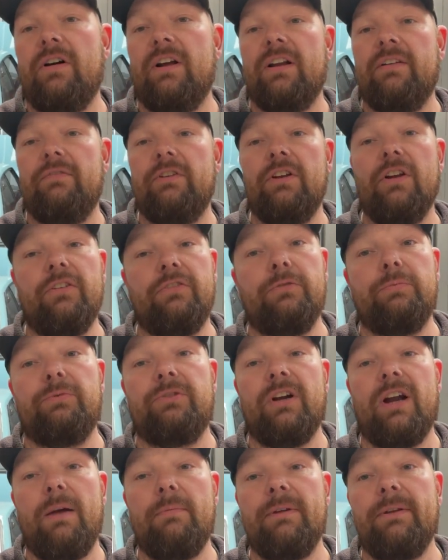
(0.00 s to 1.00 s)
And if you're not
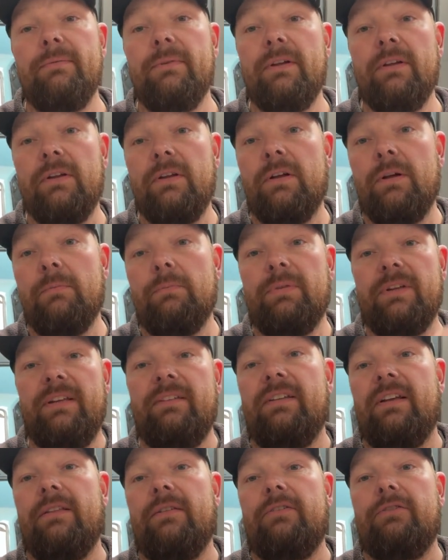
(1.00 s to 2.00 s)
subscribing,
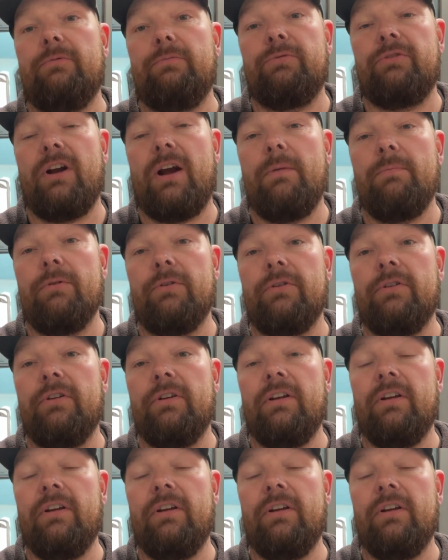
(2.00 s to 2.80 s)
please hit the subscribe button,